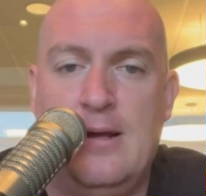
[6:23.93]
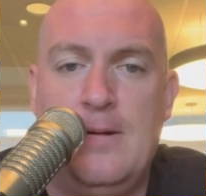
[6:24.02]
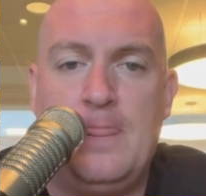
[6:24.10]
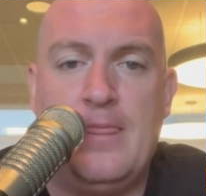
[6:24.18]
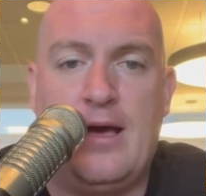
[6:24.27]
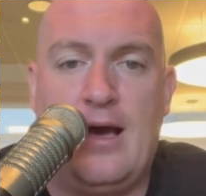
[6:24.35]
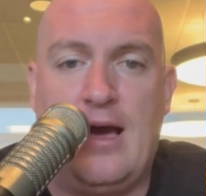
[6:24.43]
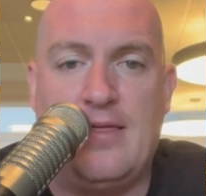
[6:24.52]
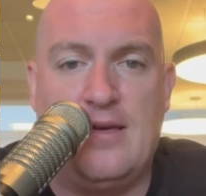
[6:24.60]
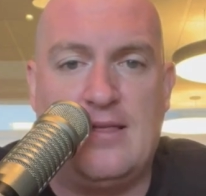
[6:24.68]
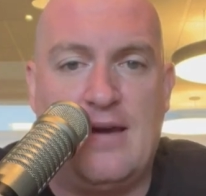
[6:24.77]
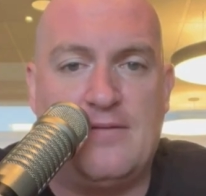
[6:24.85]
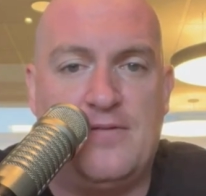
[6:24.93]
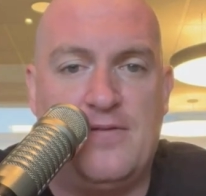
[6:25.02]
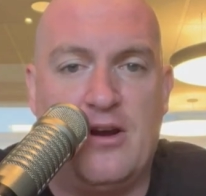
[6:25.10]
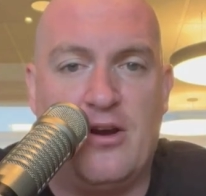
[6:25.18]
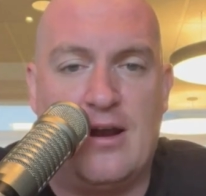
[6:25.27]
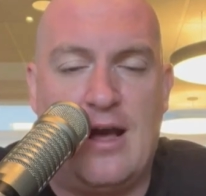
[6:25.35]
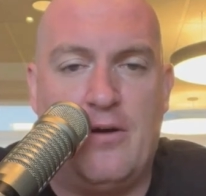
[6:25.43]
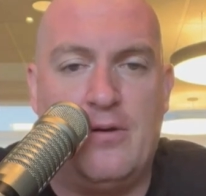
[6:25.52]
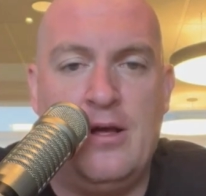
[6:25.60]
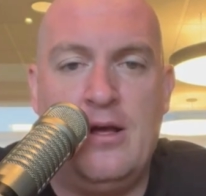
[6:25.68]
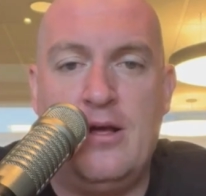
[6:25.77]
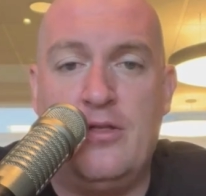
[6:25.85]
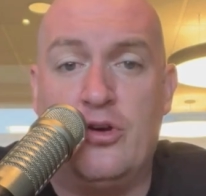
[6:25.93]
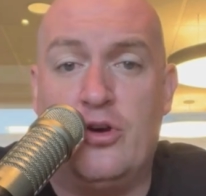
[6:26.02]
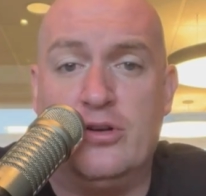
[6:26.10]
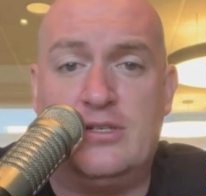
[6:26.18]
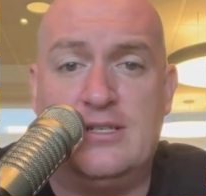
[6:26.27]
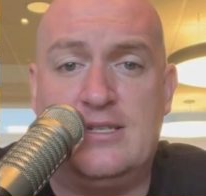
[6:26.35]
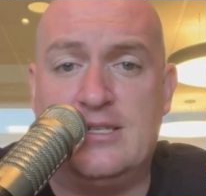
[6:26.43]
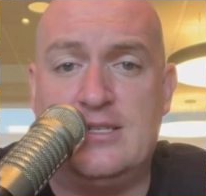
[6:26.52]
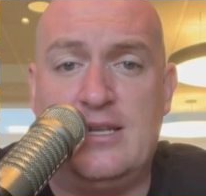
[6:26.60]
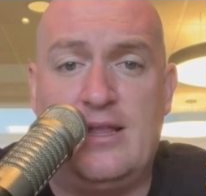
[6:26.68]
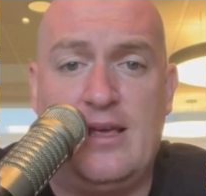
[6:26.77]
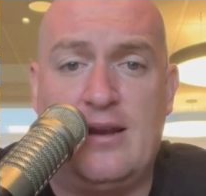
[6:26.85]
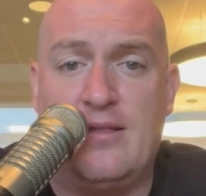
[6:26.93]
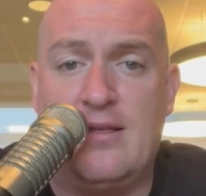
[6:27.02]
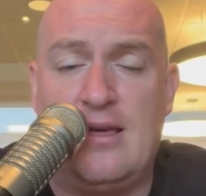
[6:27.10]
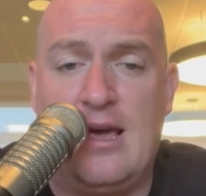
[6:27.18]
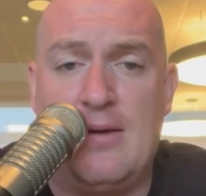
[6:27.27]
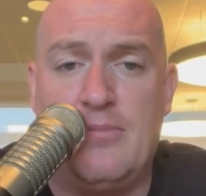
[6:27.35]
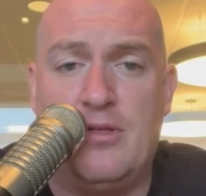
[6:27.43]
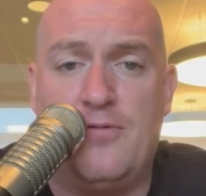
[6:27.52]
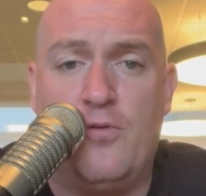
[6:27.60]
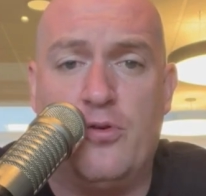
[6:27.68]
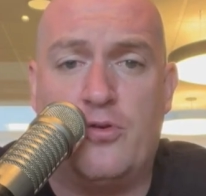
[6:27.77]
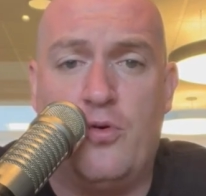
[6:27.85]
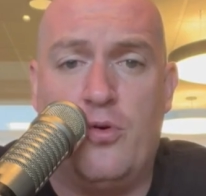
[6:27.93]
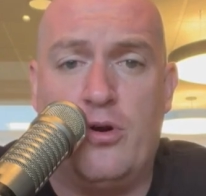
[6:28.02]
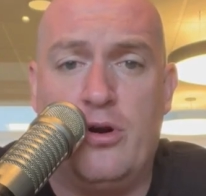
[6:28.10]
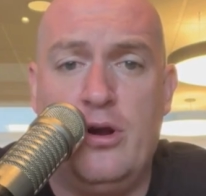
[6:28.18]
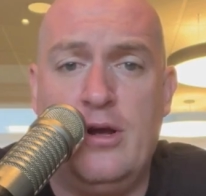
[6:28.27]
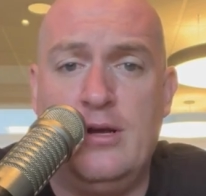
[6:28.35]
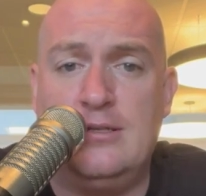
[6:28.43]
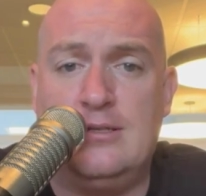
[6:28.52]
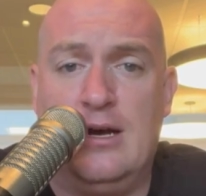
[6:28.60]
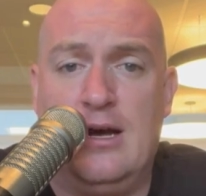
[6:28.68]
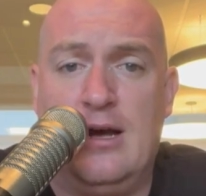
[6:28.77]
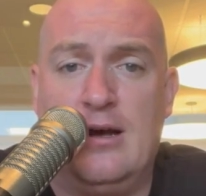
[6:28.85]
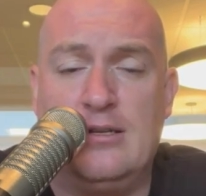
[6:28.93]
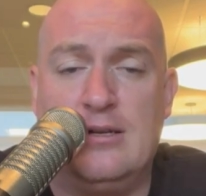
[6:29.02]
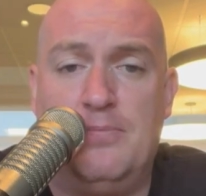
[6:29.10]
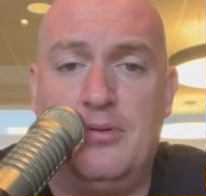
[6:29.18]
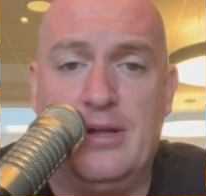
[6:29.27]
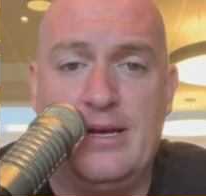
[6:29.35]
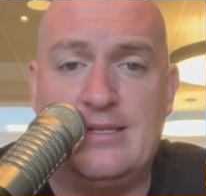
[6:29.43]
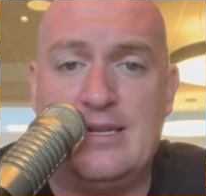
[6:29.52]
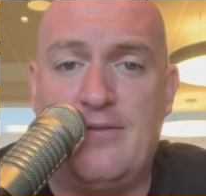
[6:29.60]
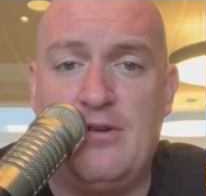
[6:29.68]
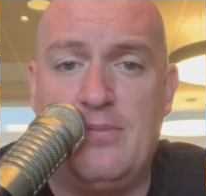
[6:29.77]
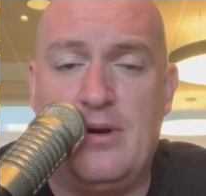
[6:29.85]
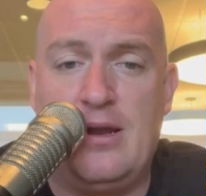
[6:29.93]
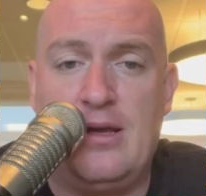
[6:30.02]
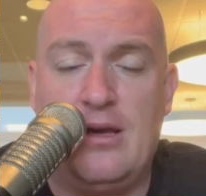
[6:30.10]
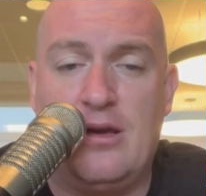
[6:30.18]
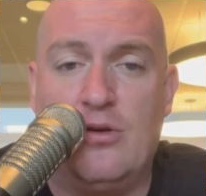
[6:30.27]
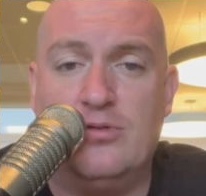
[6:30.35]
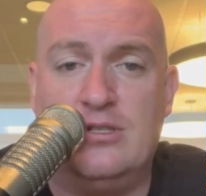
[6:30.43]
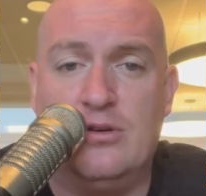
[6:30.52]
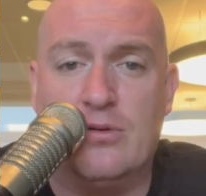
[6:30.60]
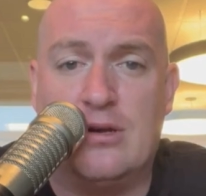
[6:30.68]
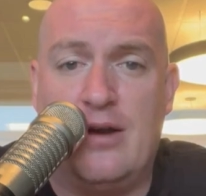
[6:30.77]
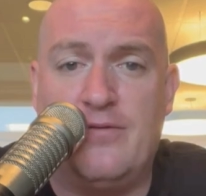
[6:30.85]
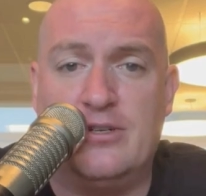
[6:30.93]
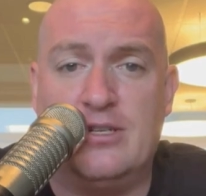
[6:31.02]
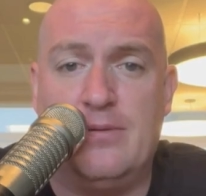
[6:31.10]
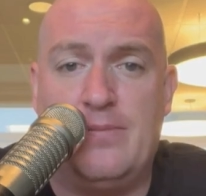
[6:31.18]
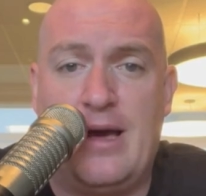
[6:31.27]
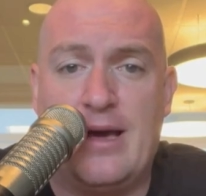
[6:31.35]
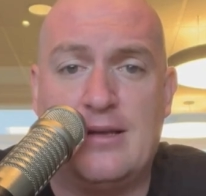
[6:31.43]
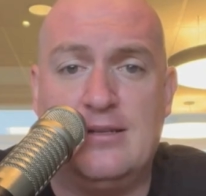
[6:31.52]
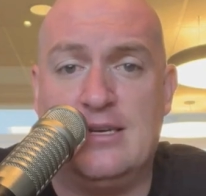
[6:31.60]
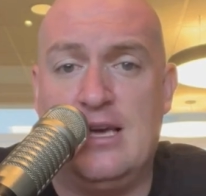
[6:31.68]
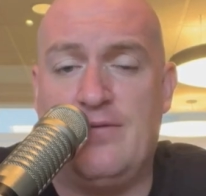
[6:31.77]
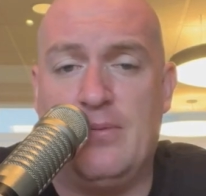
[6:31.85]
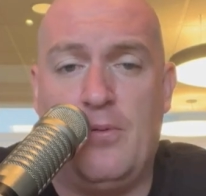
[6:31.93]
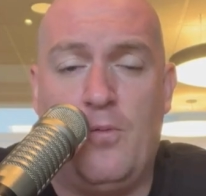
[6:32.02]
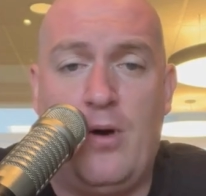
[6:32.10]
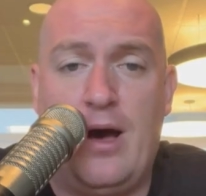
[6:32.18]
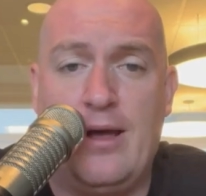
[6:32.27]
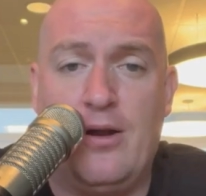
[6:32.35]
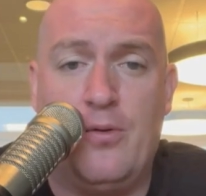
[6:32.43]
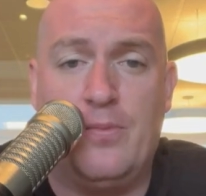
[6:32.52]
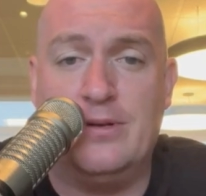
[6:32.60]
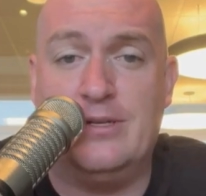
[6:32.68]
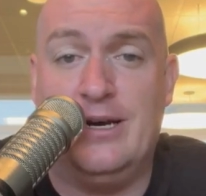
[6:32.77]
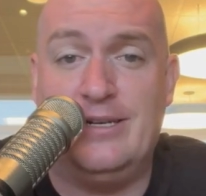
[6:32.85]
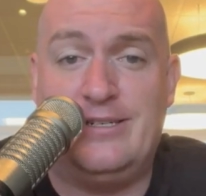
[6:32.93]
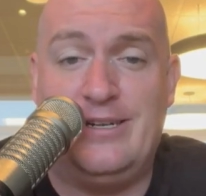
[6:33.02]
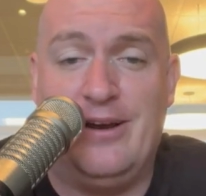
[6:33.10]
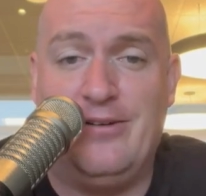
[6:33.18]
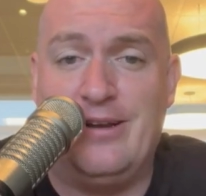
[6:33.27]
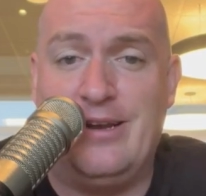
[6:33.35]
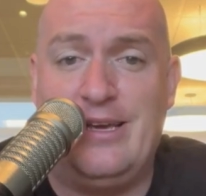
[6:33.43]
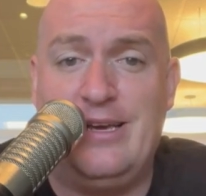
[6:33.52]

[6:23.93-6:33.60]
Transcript: I think they have to figure it out. The coaching decisions at the end of the game in the fourth quarter to blitz everybody and go zero coverage in the back to give up a wide open touchdown, an easy